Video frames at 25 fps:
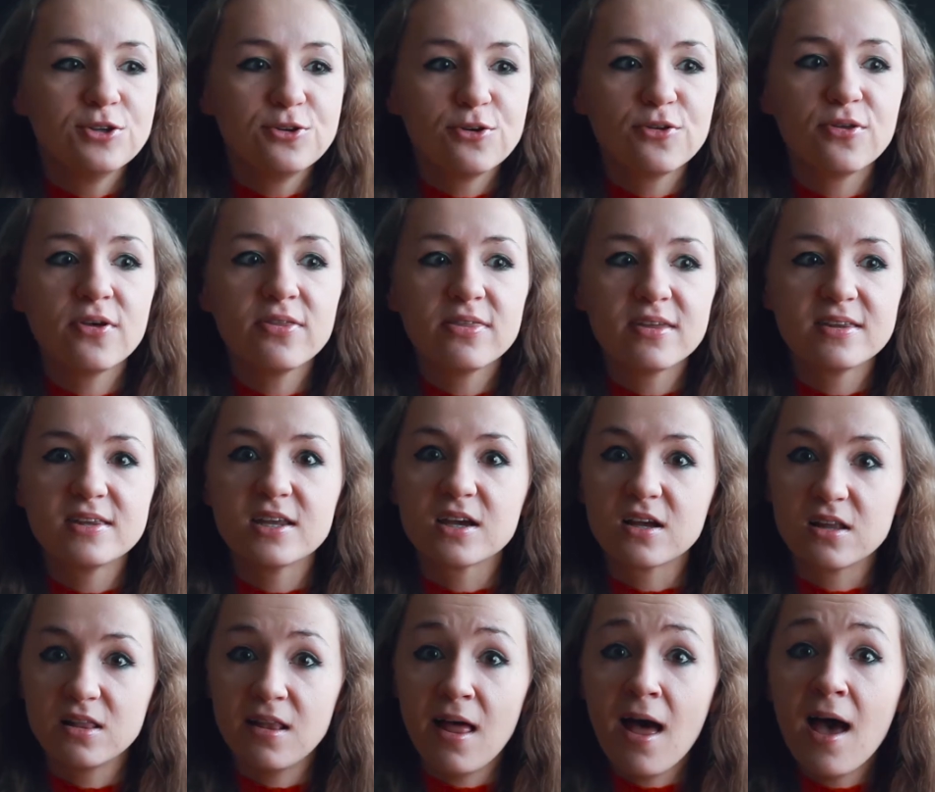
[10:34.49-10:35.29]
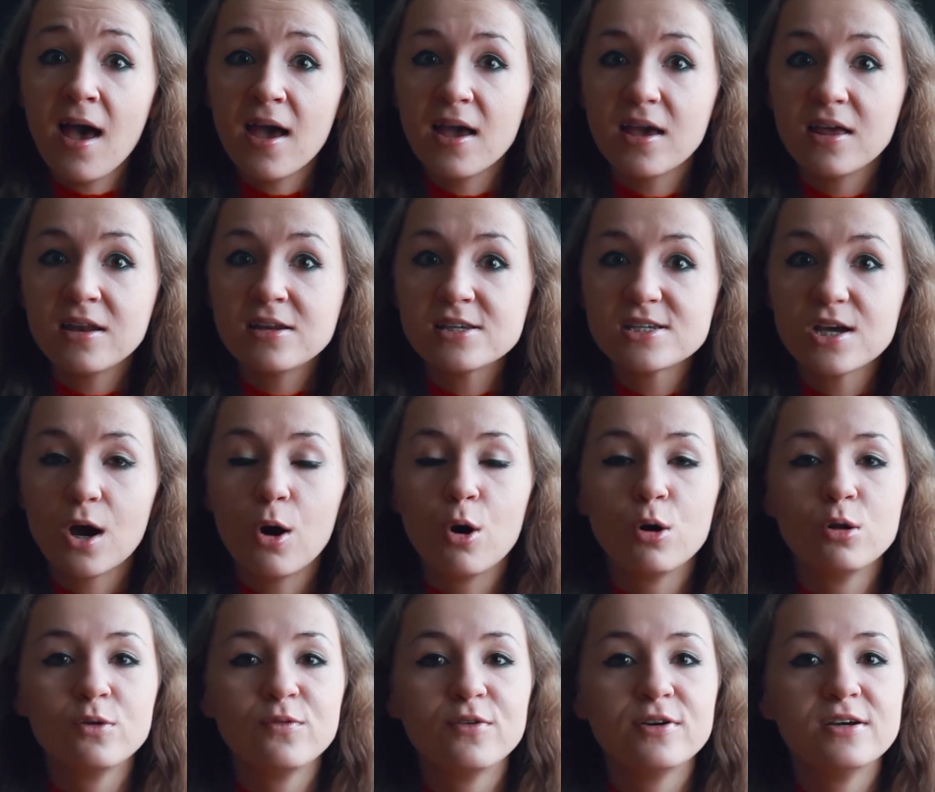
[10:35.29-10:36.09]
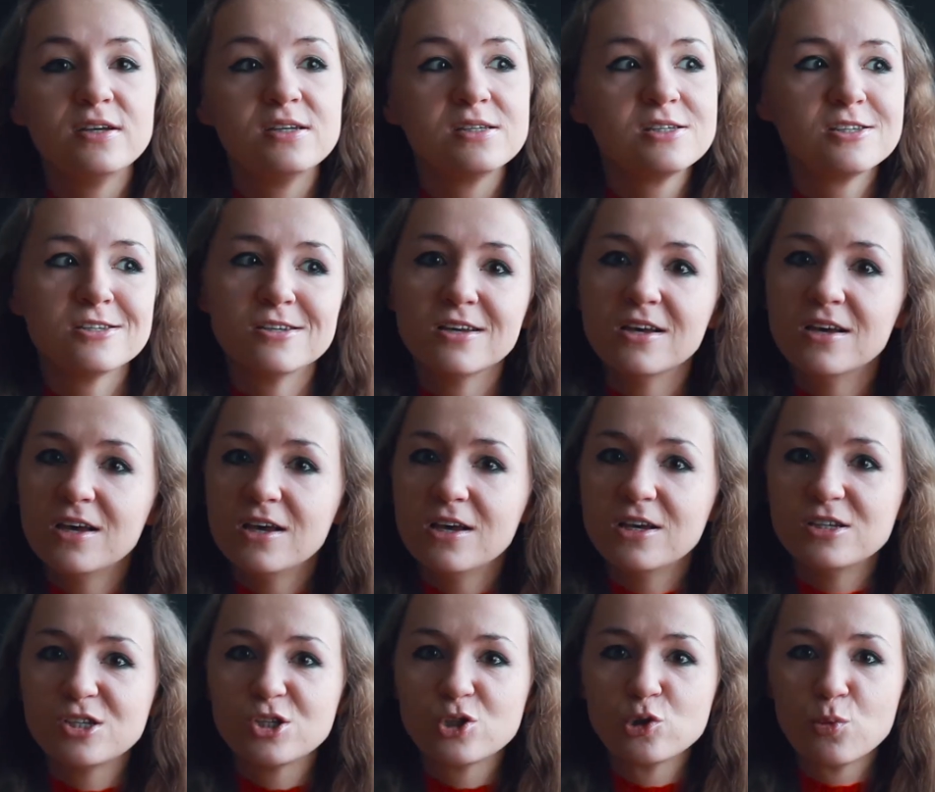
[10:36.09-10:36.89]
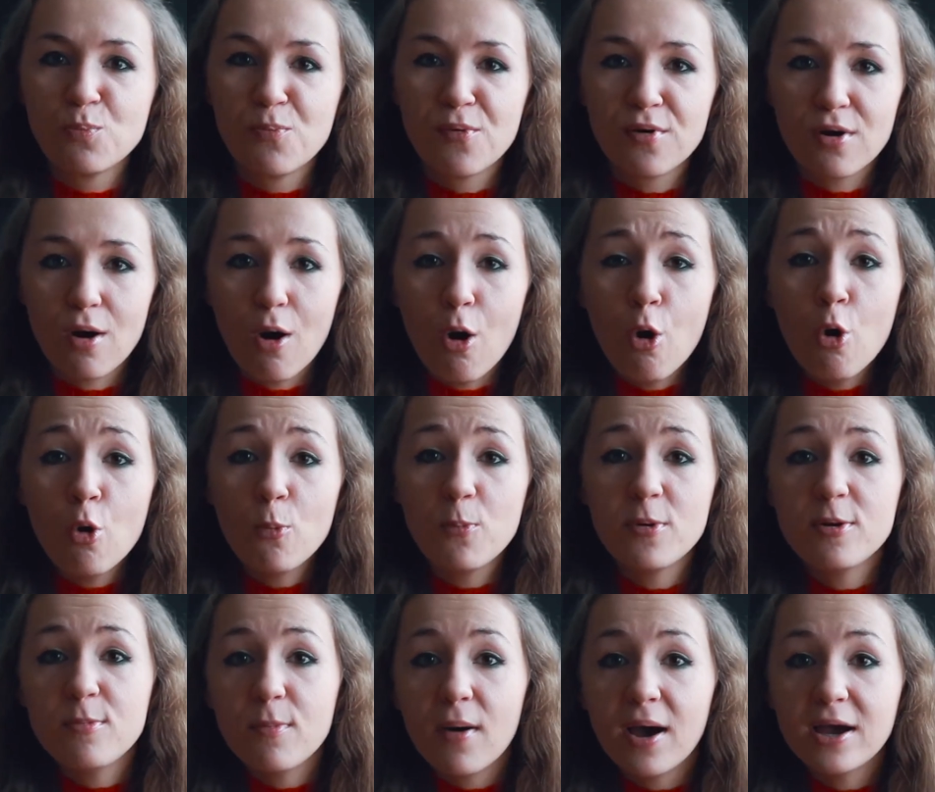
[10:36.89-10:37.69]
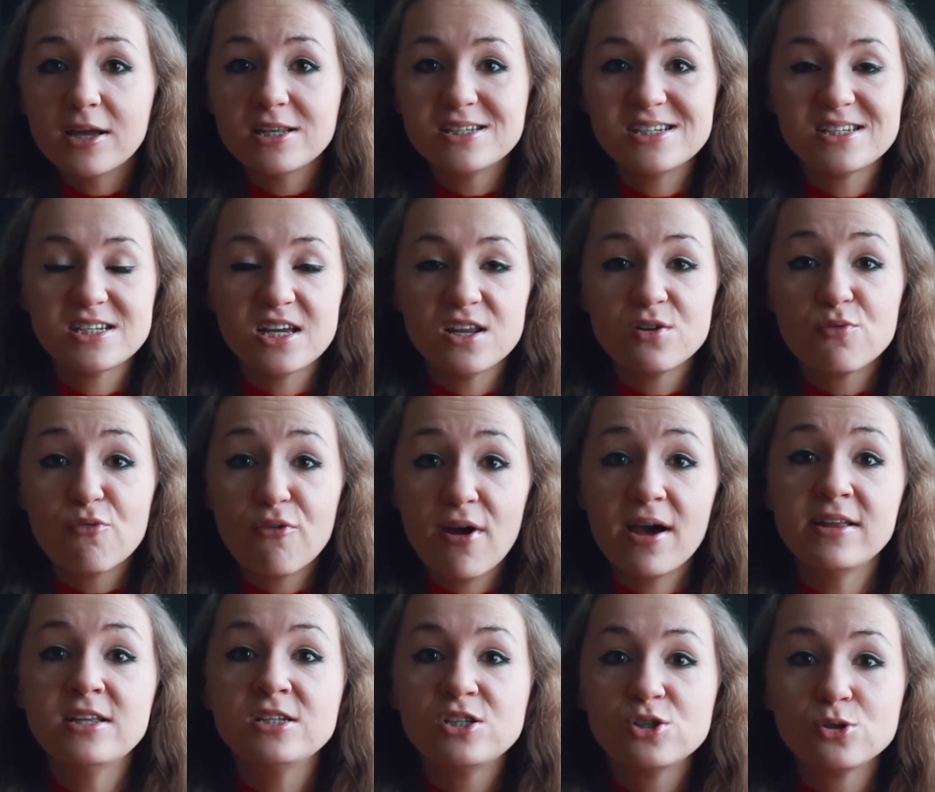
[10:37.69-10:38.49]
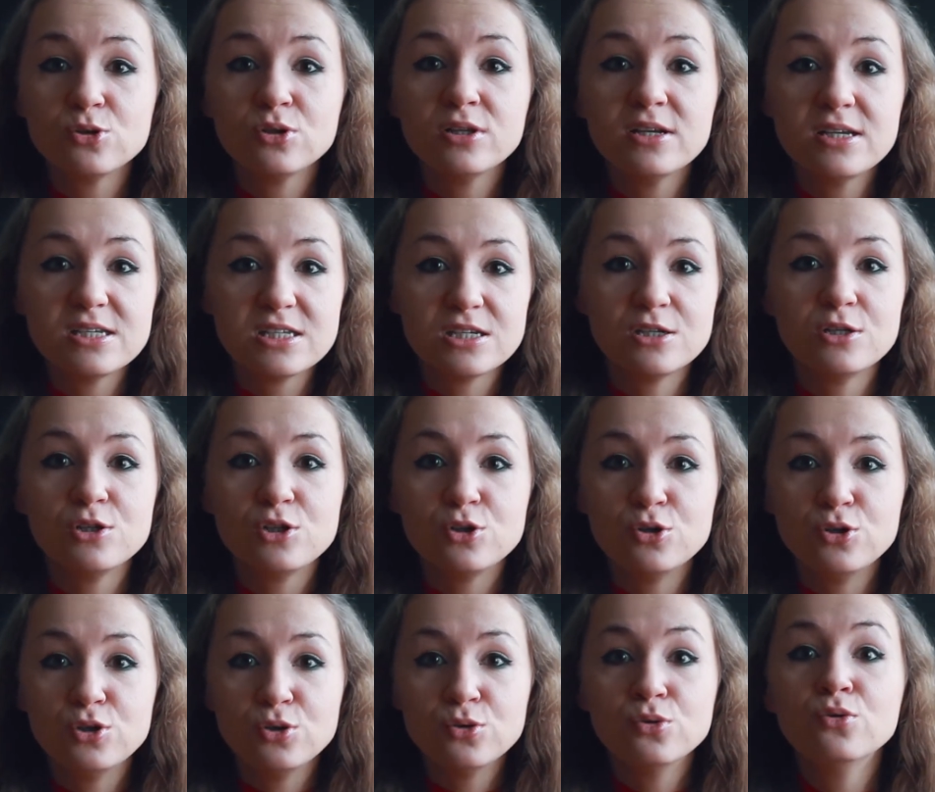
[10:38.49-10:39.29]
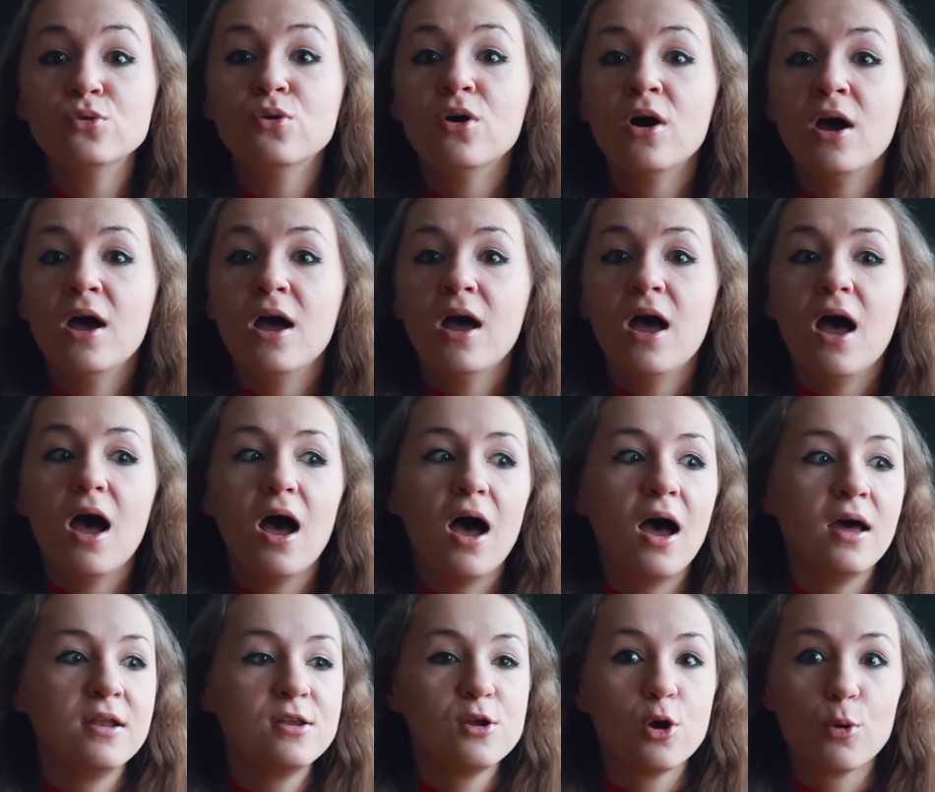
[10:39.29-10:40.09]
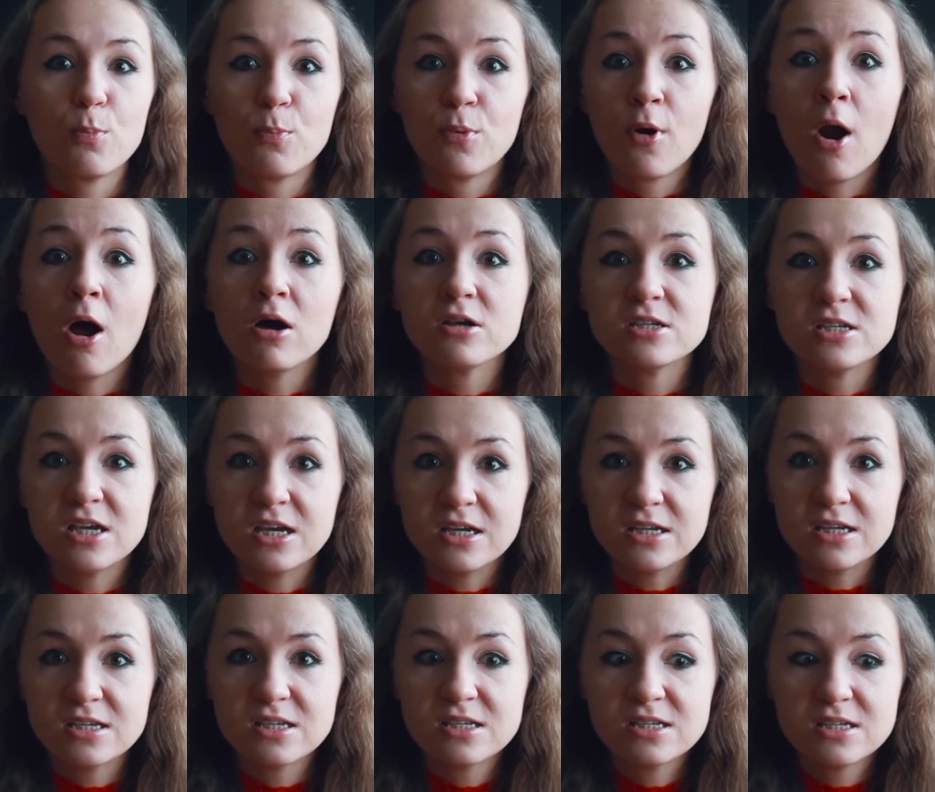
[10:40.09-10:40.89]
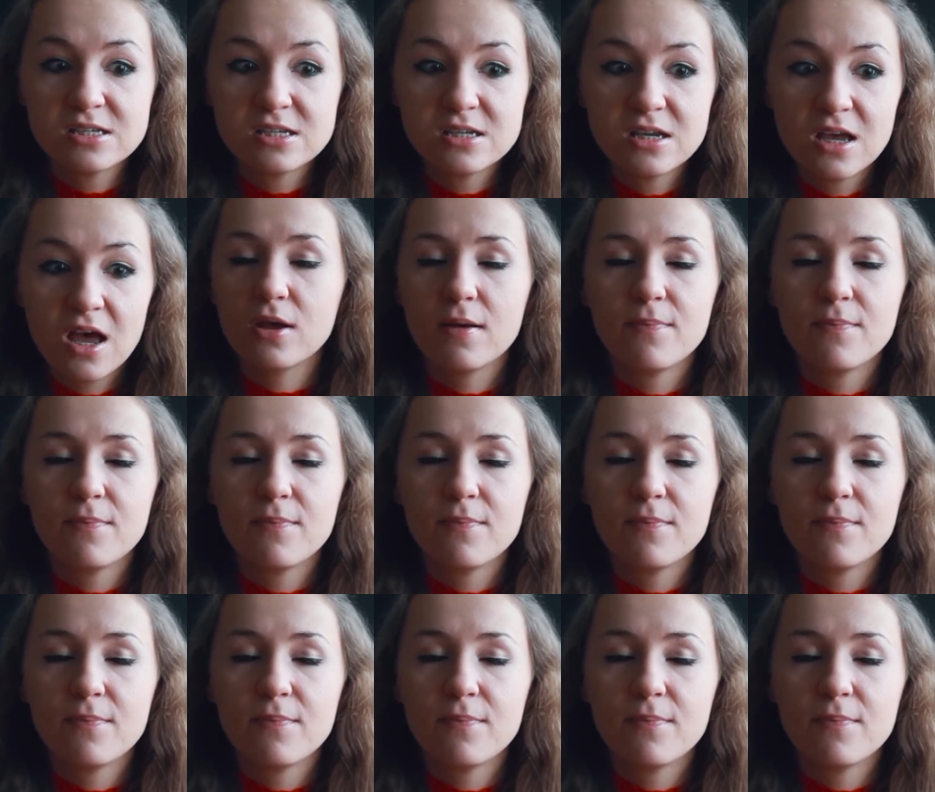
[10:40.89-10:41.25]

do you think that the client always is super open-minded and ready to listen to you and your process?